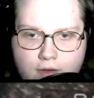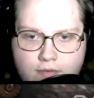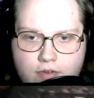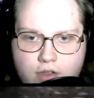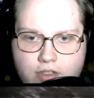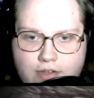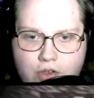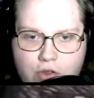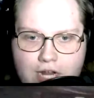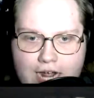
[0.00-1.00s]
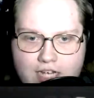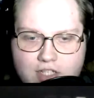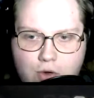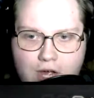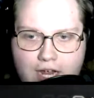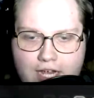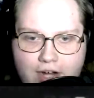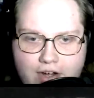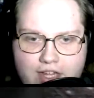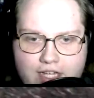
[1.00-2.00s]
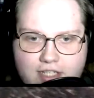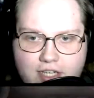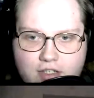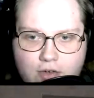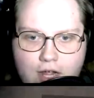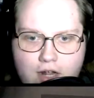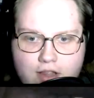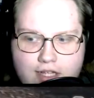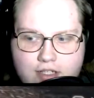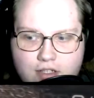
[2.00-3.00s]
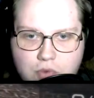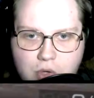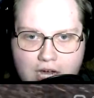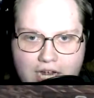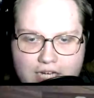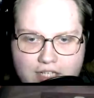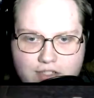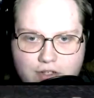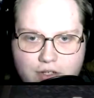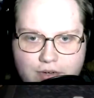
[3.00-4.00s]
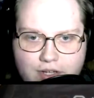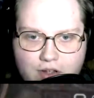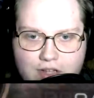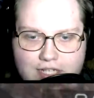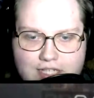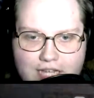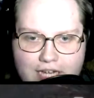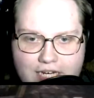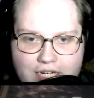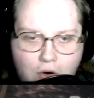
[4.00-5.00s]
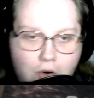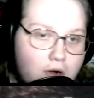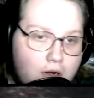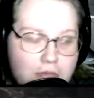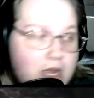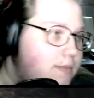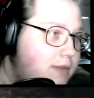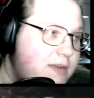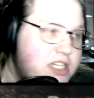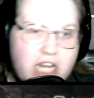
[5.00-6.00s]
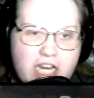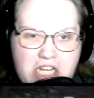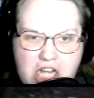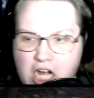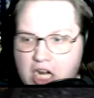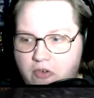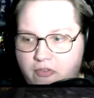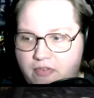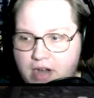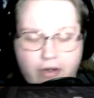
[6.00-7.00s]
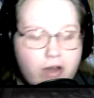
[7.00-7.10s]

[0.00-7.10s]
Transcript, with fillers: For those of you that ask why I carry these things around, this is why. Because you can reload this thing, or pretty much any gun, very